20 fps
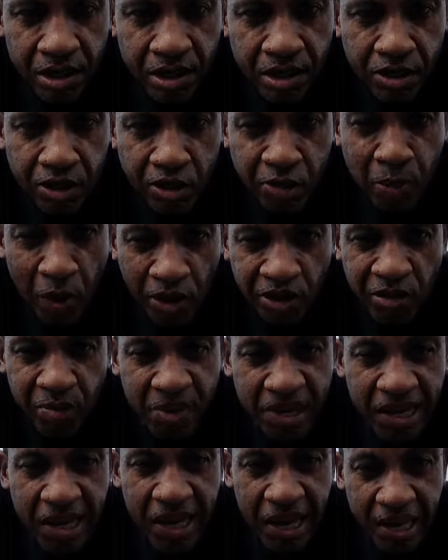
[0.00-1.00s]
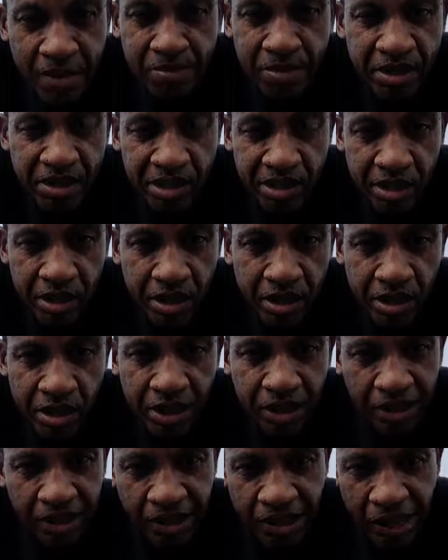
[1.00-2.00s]
It's supposed to be enmity.
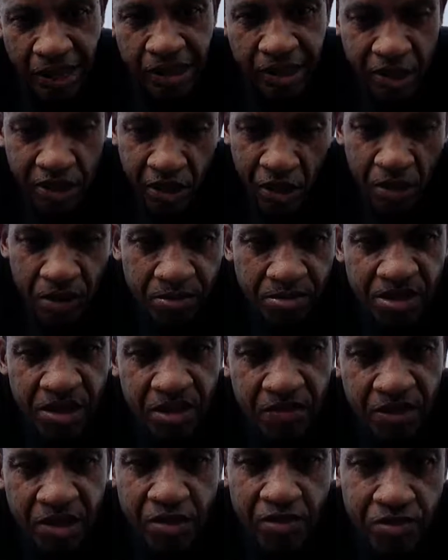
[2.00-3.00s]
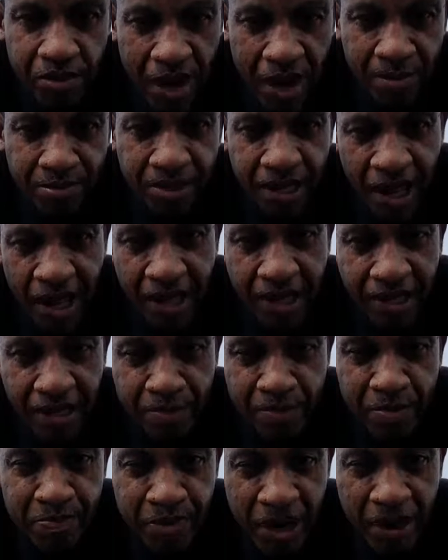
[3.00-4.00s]
The Yo MTV rap lying
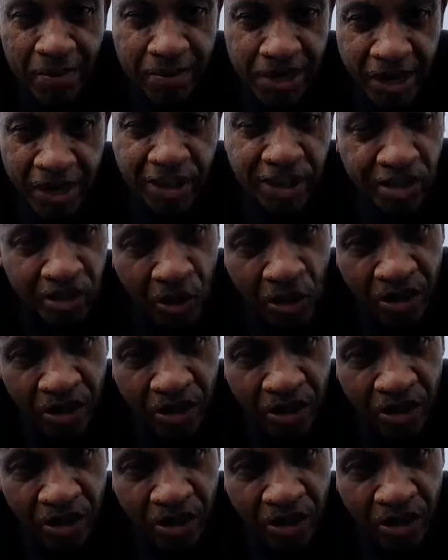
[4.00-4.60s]
lip abominations